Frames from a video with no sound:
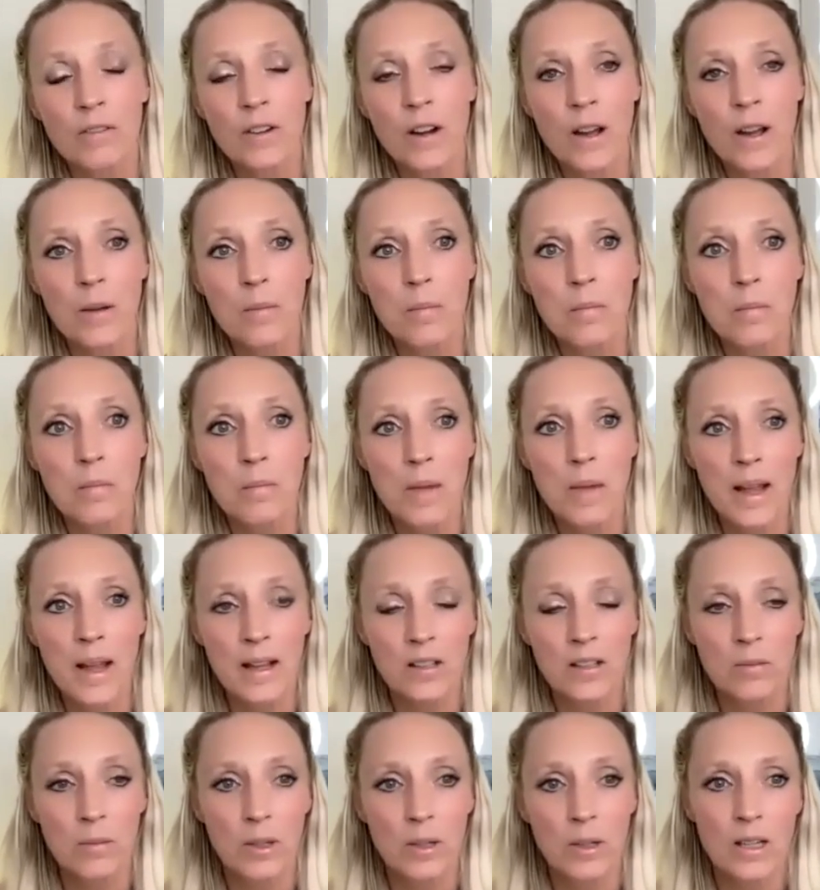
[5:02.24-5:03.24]
from my
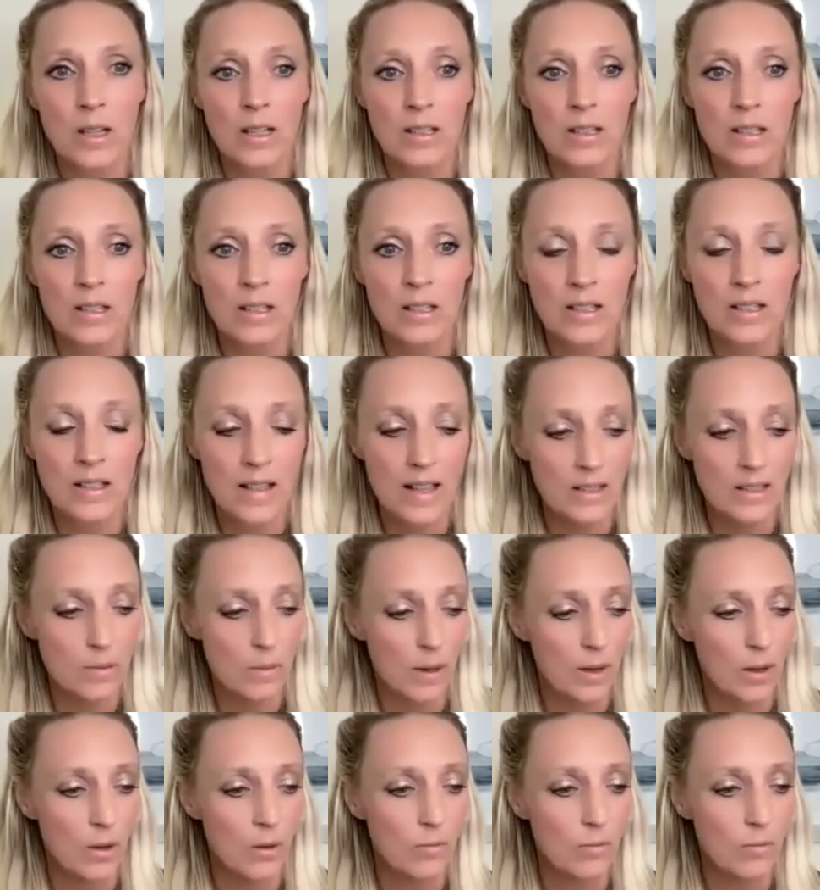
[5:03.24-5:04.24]
experiences and that's
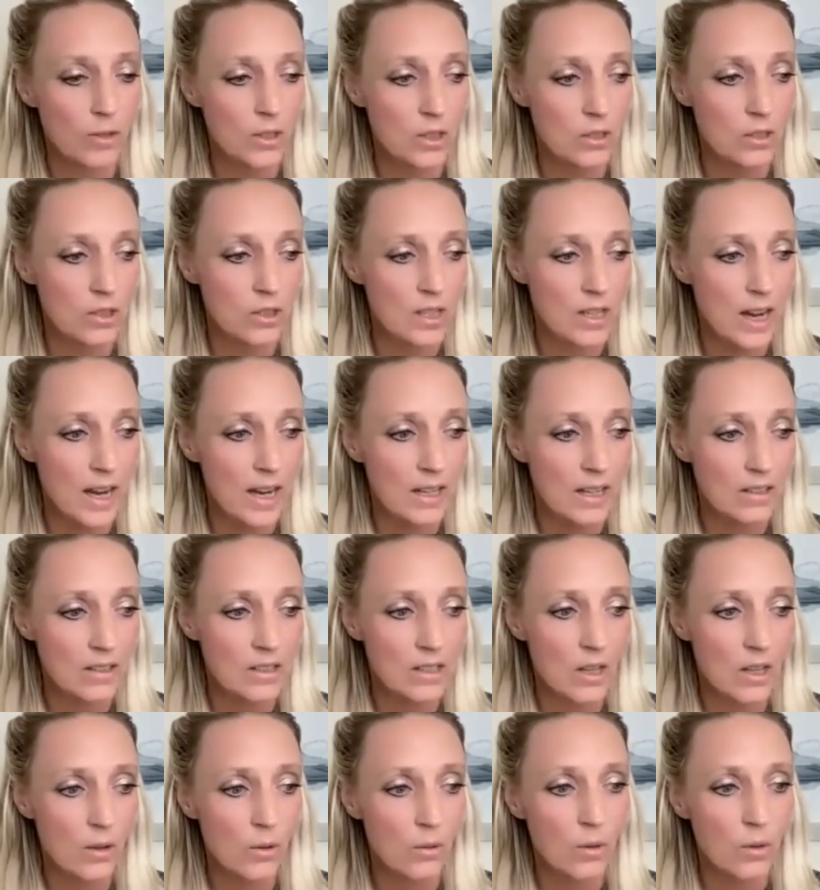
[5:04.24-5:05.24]
my hope for you today
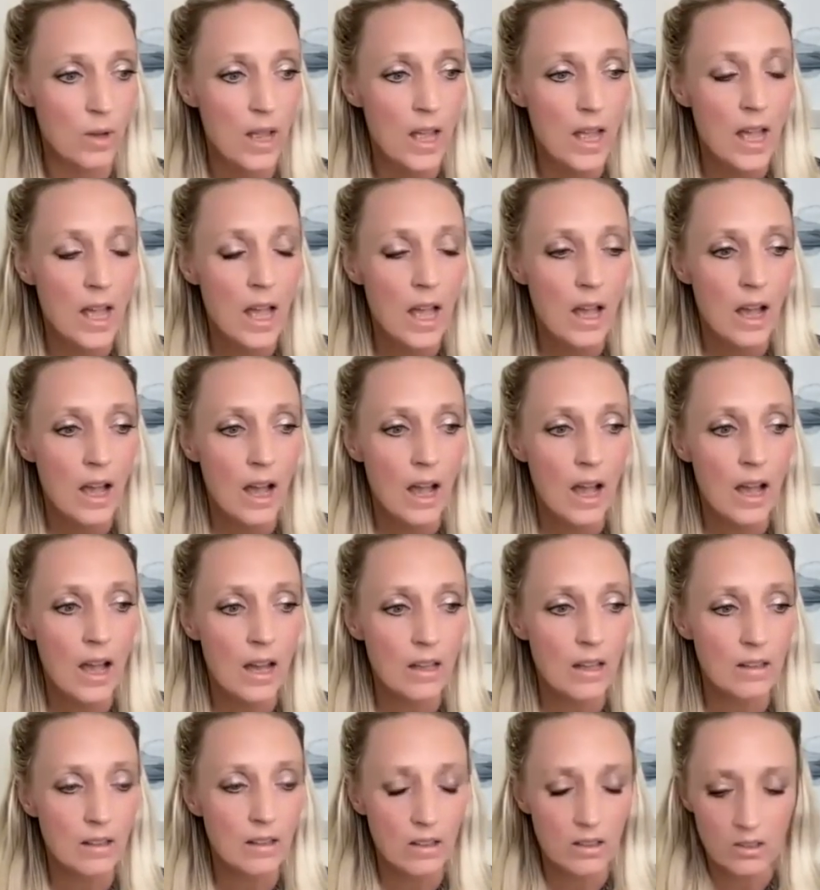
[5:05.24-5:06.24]
so
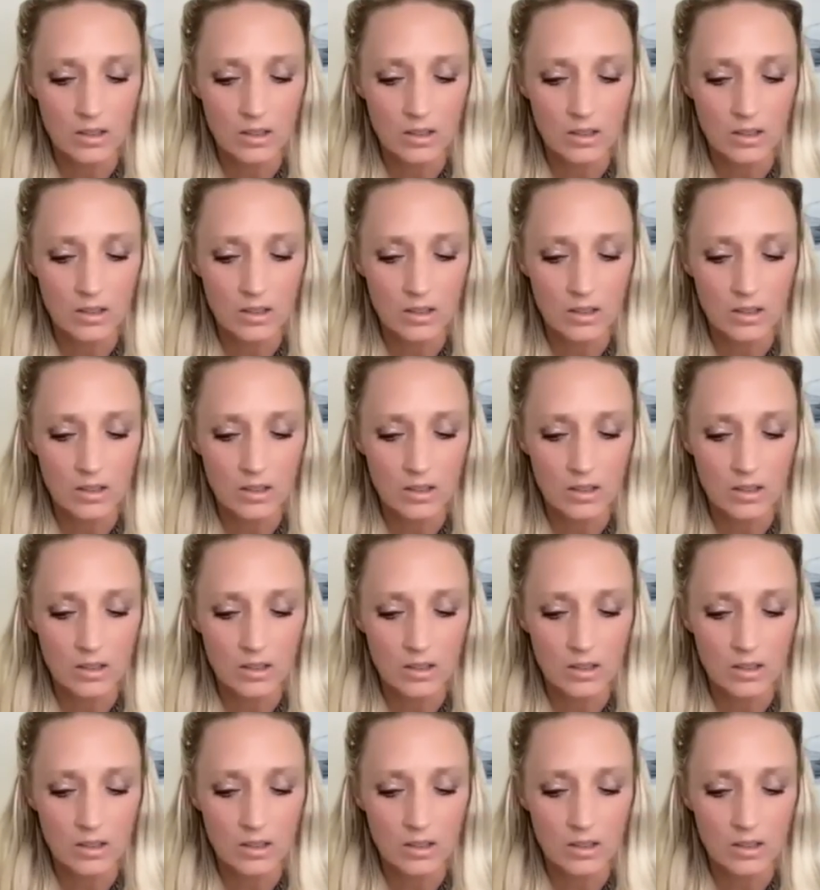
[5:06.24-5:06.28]
uh,